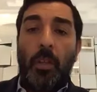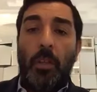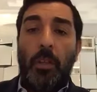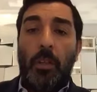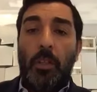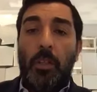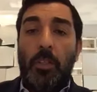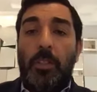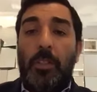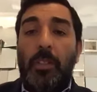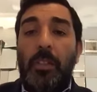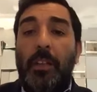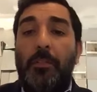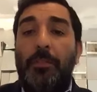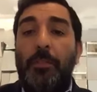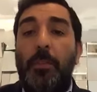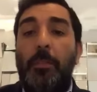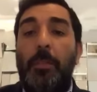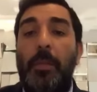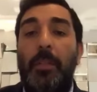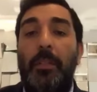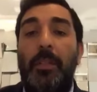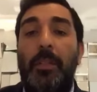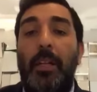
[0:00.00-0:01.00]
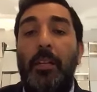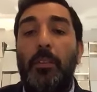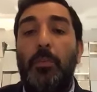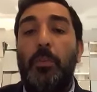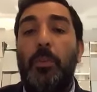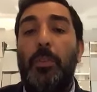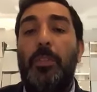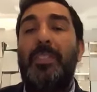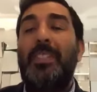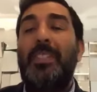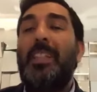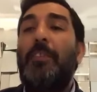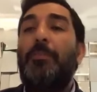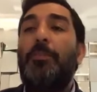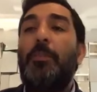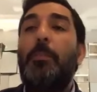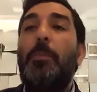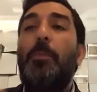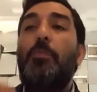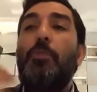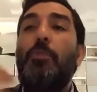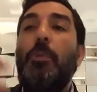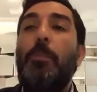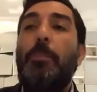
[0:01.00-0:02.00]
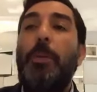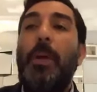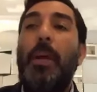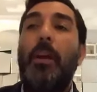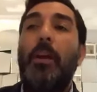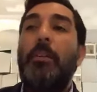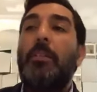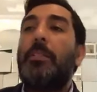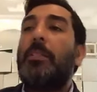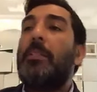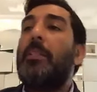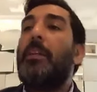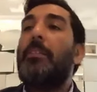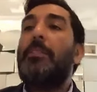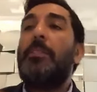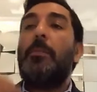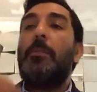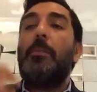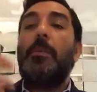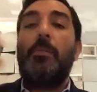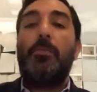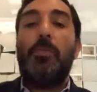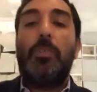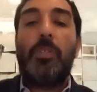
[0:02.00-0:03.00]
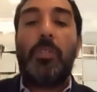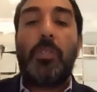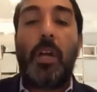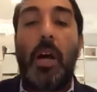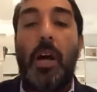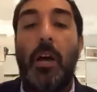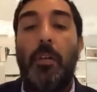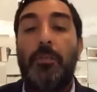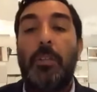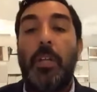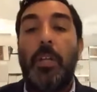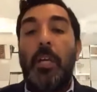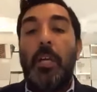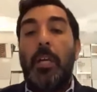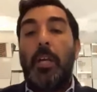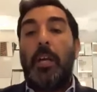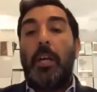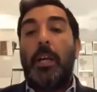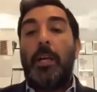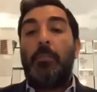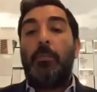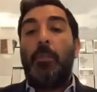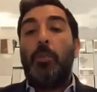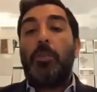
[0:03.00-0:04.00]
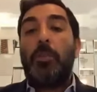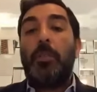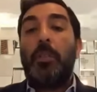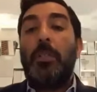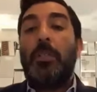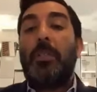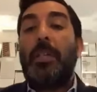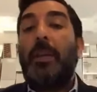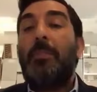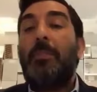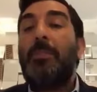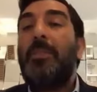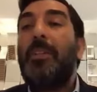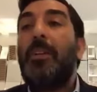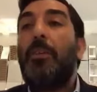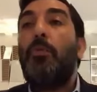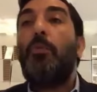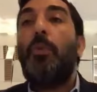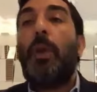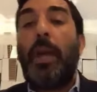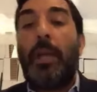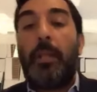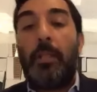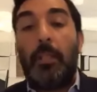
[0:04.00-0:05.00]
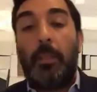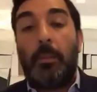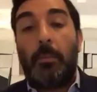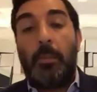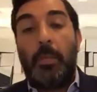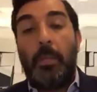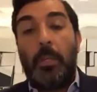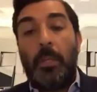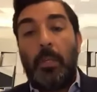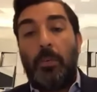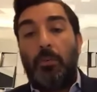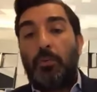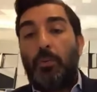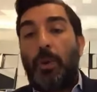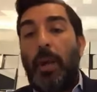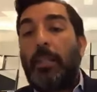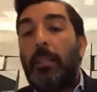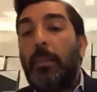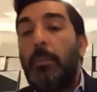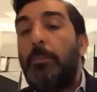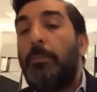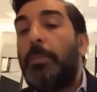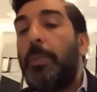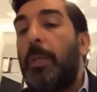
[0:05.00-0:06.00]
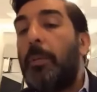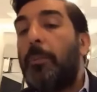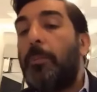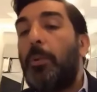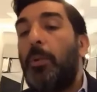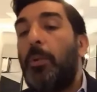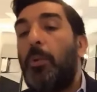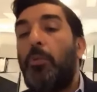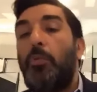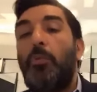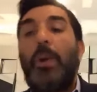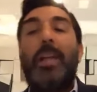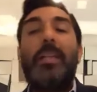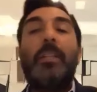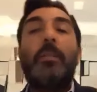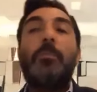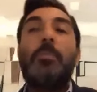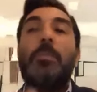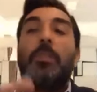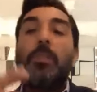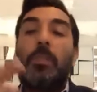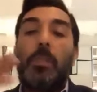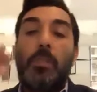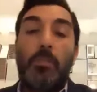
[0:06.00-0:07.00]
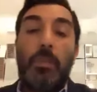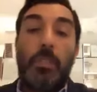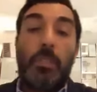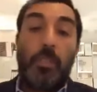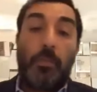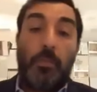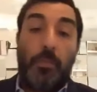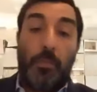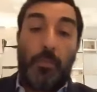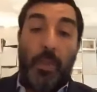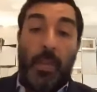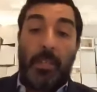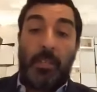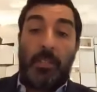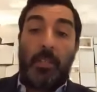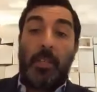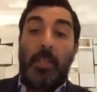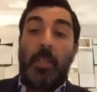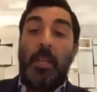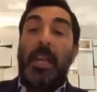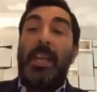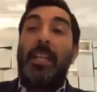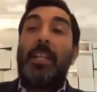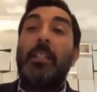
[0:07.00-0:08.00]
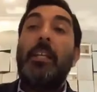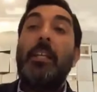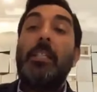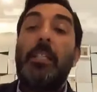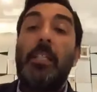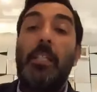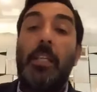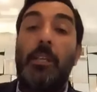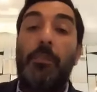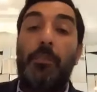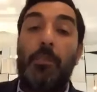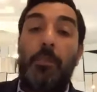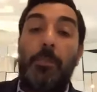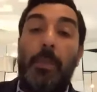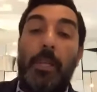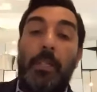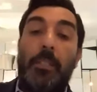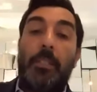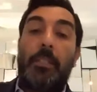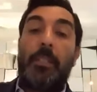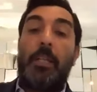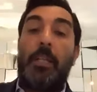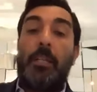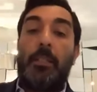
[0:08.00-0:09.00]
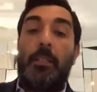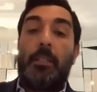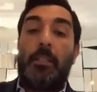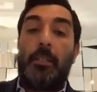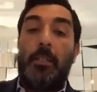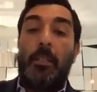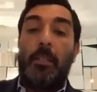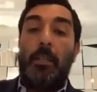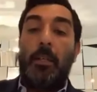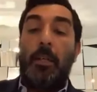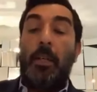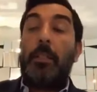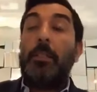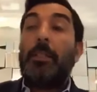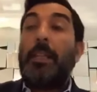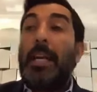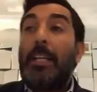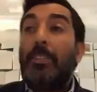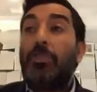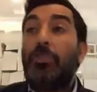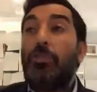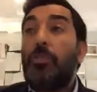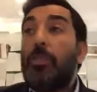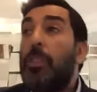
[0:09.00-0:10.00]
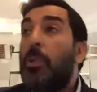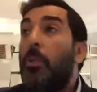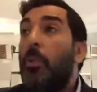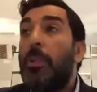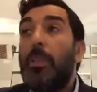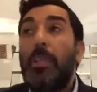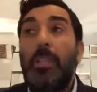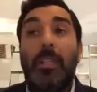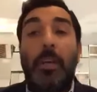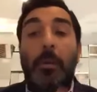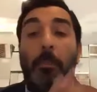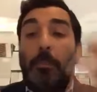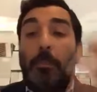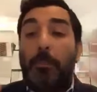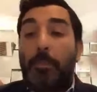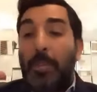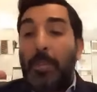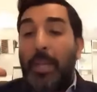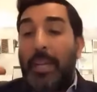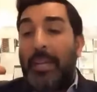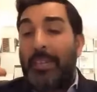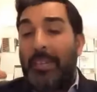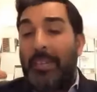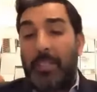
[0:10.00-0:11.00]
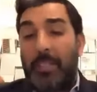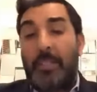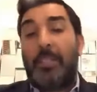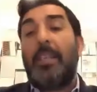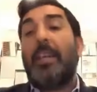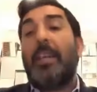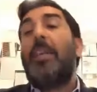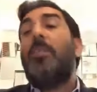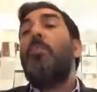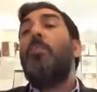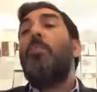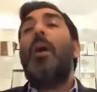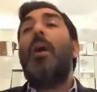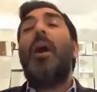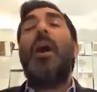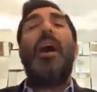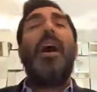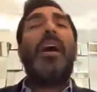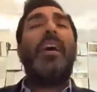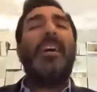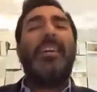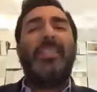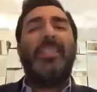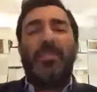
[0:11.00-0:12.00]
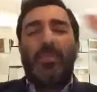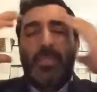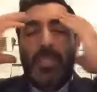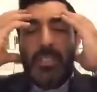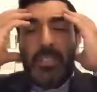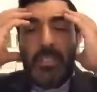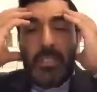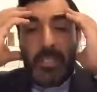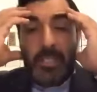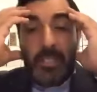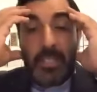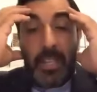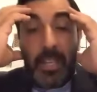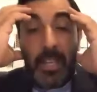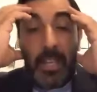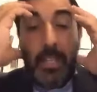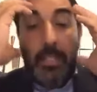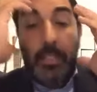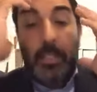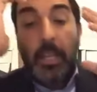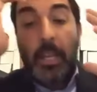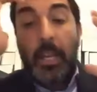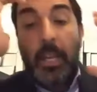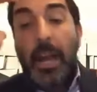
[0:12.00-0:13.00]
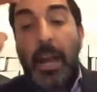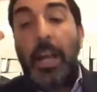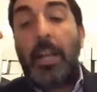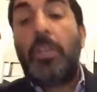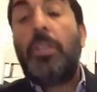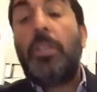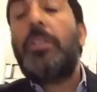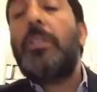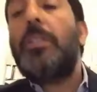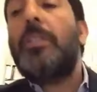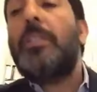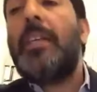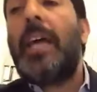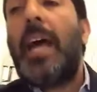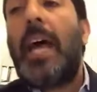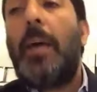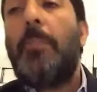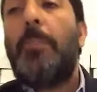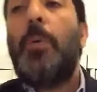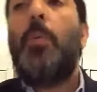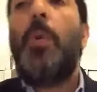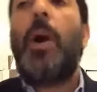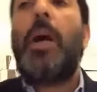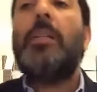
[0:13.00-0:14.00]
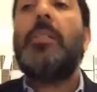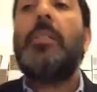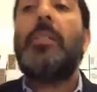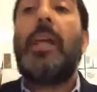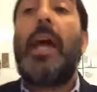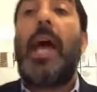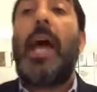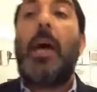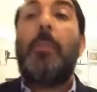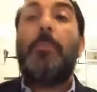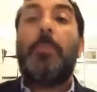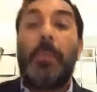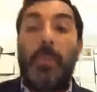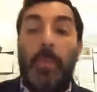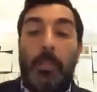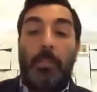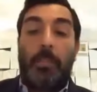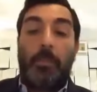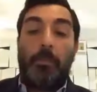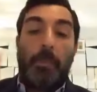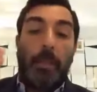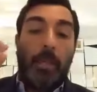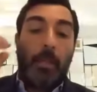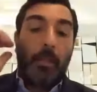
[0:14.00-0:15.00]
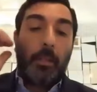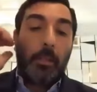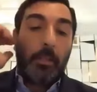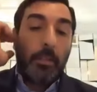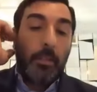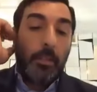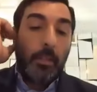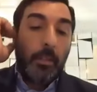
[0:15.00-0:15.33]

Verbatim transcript: you still have to be dealt with, still have to be repaired, still have to be resolved. And most of the times they're random, random people, random series of events, and it doesn't even make sense. And naturally, you want to complain and say, Why? I don't understand. How could this happen? Why is it happening to me?